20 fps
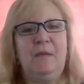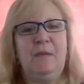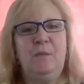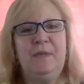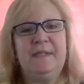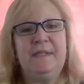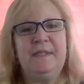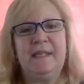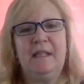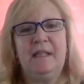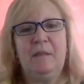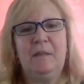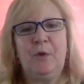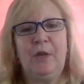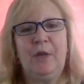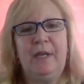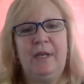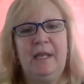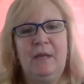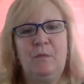we
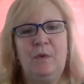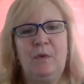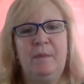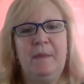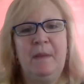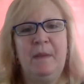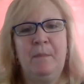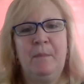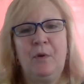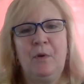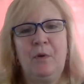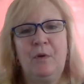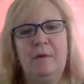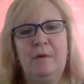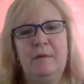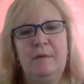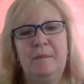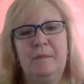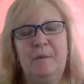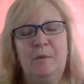celebrate and remember,
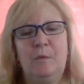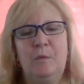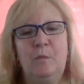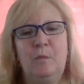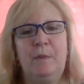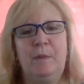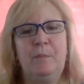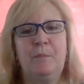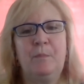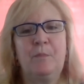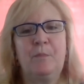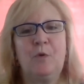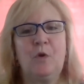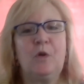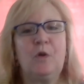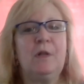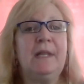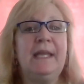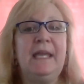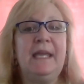we
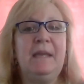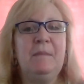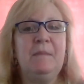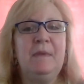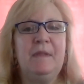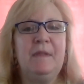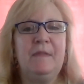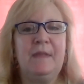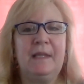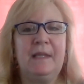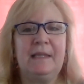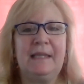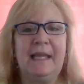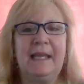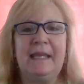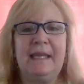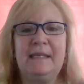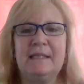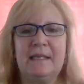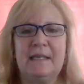proclaim that
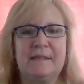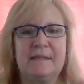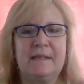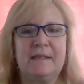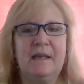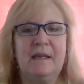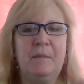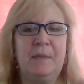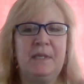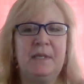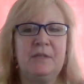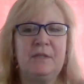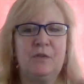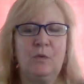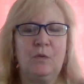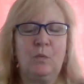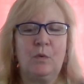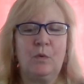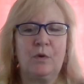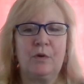light has come into
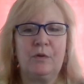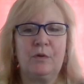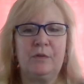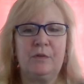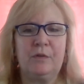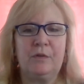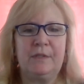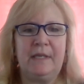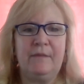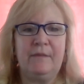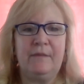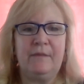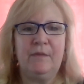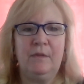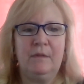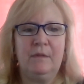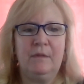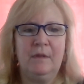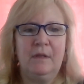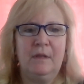the world,
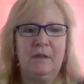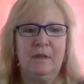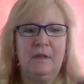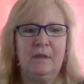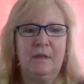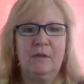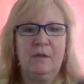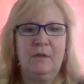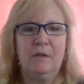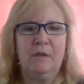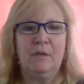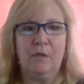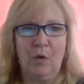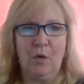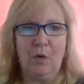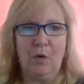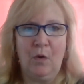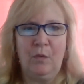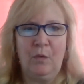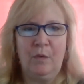even
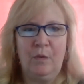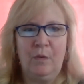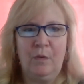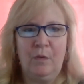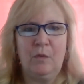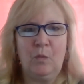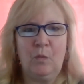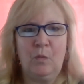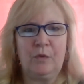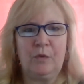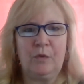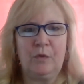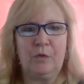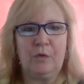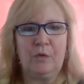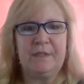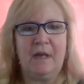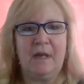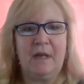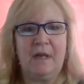though the world
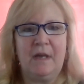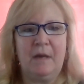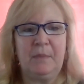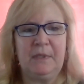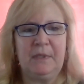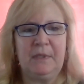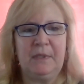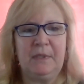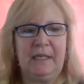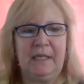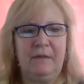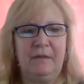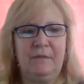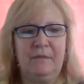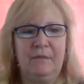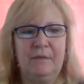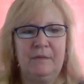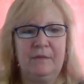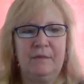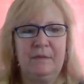does not
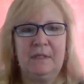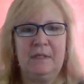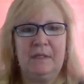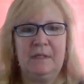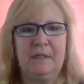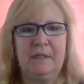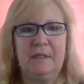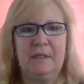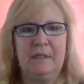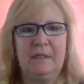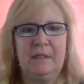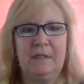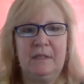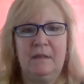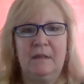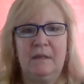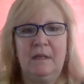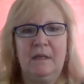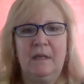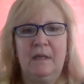believe.
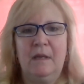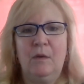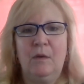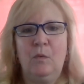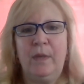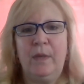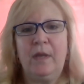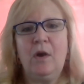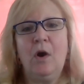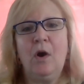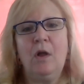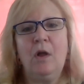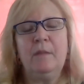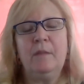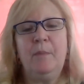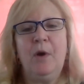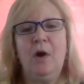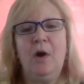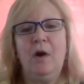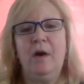We call
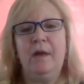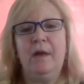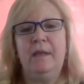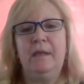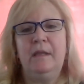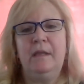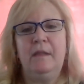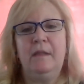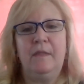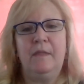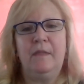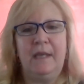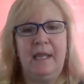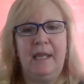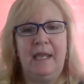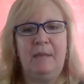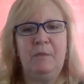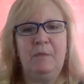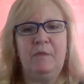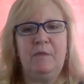upon the
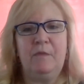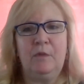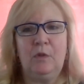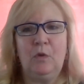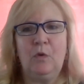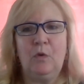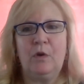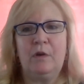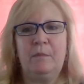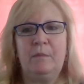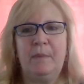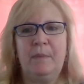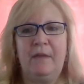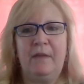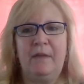name of the Lord by